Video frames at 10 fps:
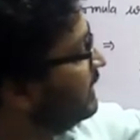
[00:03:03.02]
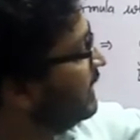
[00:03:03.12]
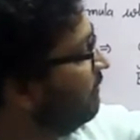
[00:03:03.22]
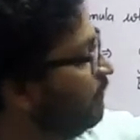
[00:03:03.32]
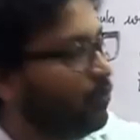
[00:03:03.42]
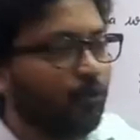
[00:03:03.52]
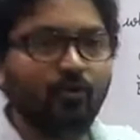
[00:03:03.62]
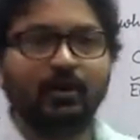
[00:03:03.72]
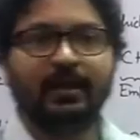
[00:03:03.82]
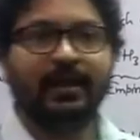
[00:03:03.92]
EF
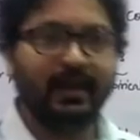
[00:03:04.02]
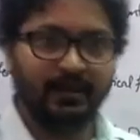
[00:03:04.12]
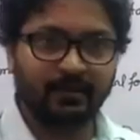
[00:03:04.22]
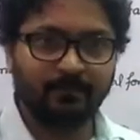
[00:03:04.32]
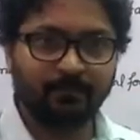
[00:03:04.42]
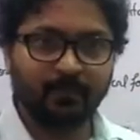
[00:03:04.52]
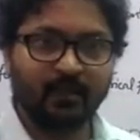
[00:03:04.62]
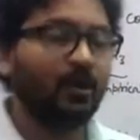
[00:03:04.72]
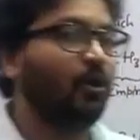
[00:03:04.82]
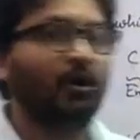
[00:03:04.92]
whole n.
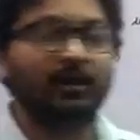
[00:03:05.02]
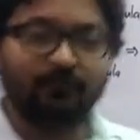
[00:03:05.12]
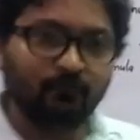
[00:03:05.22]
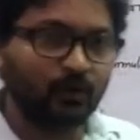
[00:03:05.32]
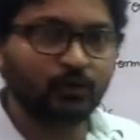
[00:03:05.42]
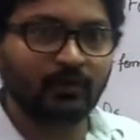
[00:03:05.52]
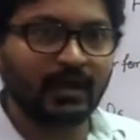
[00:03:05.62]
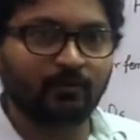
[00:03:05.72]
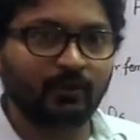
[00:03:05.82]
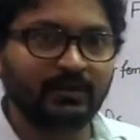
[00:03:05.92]
Now, if you want to
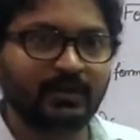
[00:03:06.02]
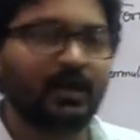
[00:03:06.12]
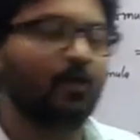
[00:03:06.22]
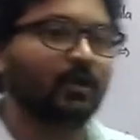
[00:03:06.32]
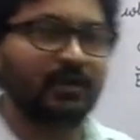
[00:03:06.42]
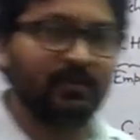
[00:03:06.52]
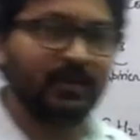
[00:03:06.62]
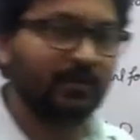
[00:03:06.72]
calculate n, how can we